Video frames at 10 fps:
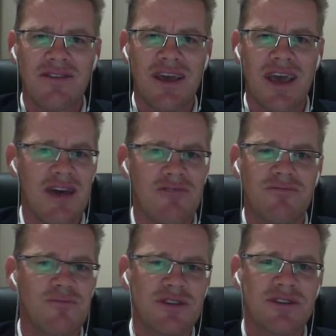have
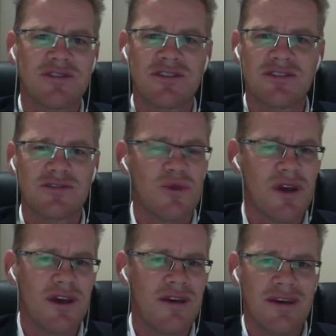businesses
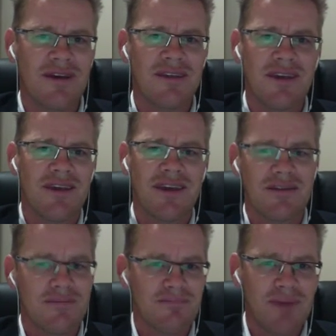where they
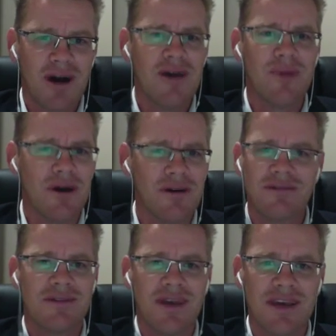can buy a boat
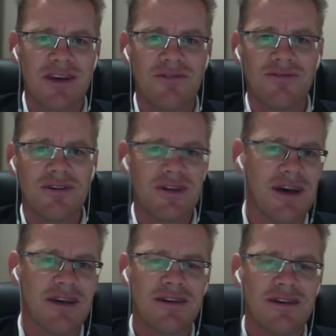and take off for a
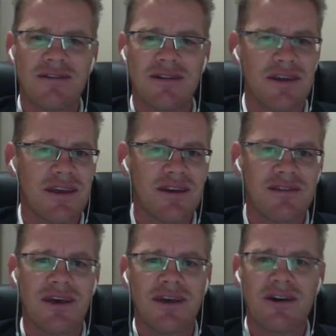day. They can
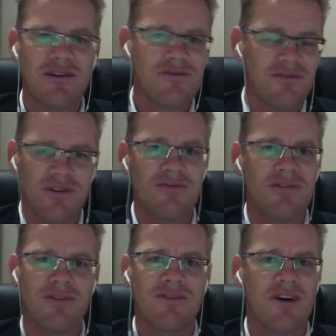take off for
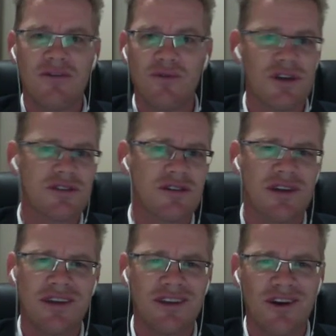5 weeks
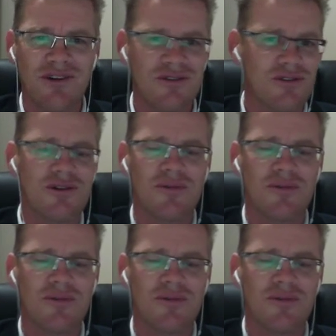and go to Europe.